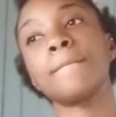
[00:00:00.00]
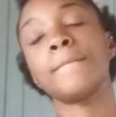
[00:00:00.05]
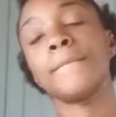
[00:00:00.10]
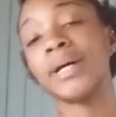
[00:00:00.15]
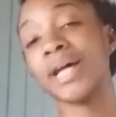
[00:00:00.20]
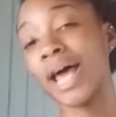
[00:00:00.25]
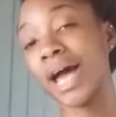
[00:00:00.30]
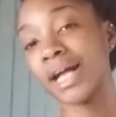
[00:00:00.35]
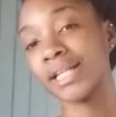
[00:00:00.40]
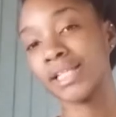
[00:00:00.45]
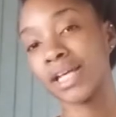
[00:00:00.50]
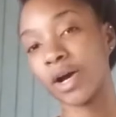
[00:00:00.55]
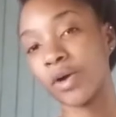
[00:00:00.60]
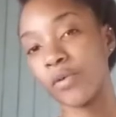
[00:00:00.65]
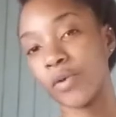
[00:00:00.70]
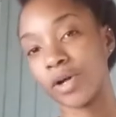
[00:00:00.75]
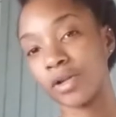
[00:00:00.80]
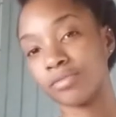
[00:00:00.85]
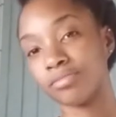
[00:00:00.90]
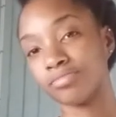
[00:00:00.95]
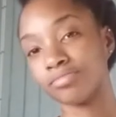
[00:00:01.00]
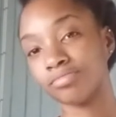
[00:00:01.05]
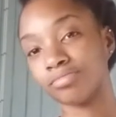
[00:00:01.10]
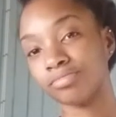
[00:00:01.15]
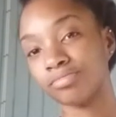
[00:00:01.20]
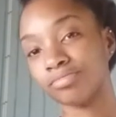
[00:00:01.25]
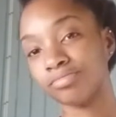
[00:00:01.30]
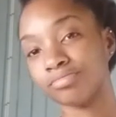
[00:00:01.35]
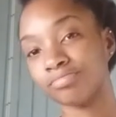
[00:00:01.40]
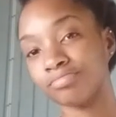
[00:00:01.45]
but I can take a while,
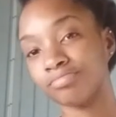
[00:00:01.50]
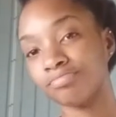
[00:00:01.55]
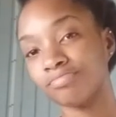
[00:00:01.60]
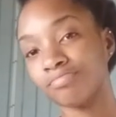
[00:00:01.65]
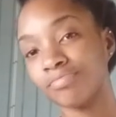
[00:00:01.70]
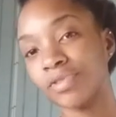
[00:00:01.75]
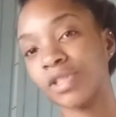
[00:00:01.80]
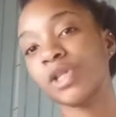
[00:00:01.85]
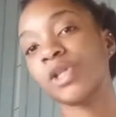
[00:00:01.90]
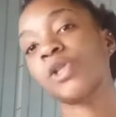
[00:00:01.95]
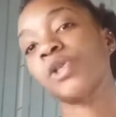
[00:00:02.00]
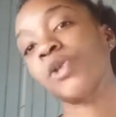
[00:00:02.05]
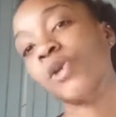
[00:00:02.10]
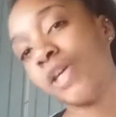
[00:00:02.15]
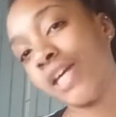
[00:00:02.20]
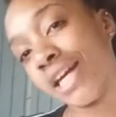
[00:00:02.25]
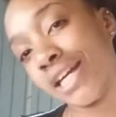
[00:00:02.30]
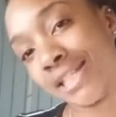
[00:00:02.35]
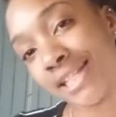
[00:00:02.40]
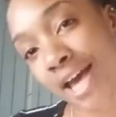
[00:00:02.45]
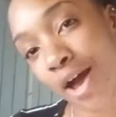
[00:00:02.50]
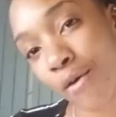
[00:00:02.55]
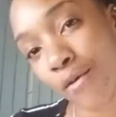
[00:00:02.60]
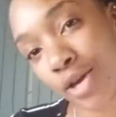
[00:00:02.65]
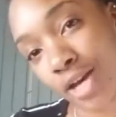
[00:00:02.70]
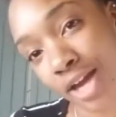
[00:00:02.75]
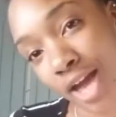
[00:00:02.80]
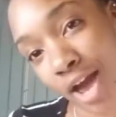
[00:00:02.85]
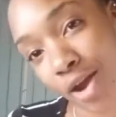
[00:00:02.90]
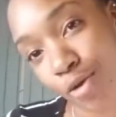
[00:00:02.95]
so you can take where
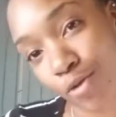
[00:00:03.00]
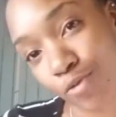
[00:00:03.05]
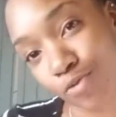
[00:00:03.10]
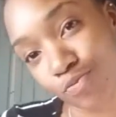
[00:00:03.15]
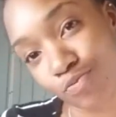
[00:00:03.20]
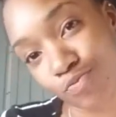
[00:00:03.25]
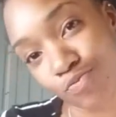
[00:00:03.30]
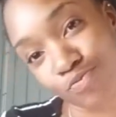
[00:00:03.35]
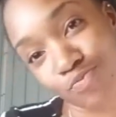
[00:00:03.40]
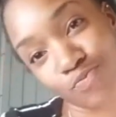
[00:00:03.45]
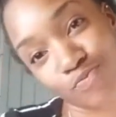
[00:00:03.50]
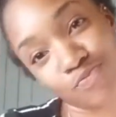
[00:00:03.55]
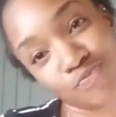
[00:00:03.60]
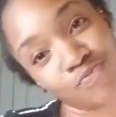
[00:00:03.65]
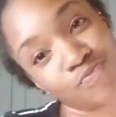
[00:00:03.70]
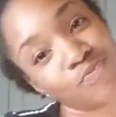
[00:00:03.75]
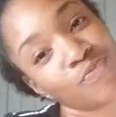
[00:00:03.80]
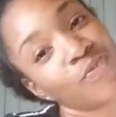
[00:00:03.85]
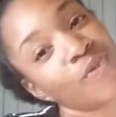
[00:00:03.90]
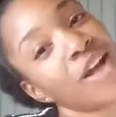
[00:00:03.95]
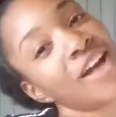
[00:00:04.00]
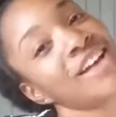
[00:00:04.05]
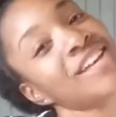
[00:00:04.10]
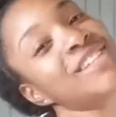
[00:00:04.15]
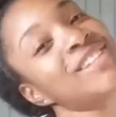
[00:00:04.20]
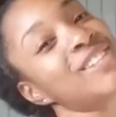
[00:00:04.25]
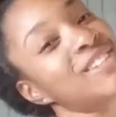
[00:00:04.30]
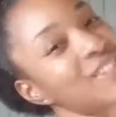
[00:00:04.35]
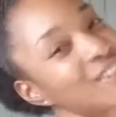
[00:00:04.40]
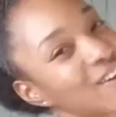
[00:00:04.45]
you get them.
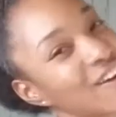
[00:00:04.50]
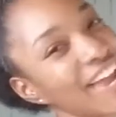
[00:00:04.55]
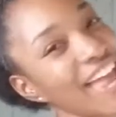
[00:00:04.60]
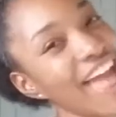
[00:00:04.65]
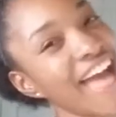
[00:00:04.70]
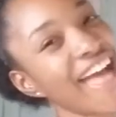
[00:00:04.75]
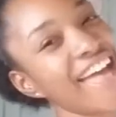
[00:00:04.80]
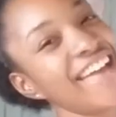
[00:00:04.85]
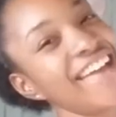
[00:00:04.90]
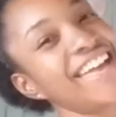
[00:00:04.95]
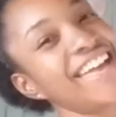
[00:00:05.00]
So yeah.